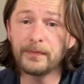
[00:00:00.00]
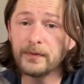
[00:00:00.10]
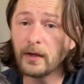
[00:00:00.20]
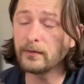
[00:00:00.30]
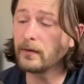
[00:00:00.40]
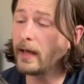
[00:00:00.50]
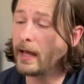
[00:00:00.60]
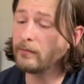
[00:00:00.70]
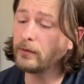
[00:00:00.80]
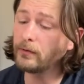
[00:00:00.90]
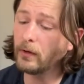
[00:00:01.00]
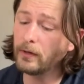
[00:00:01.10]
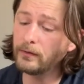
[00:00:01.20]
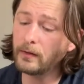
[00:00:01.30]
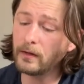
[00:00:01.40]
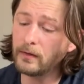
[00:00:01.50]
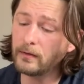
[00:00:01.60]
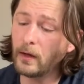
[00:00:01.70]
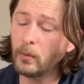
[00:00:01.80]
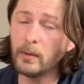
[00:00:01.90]
doesn't advertise that this
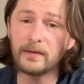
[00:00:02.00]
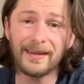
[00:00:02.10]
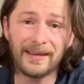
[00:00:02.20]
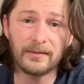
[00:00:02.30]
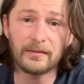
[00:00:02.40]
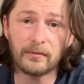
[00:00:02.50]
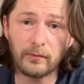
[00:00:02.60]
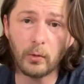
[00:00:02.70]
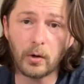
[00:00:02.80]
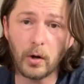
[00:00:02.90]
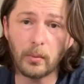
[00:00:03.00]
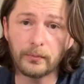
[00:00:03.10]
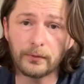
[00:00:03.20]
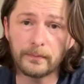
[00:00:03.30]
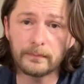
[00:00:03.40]
helmet is for comms.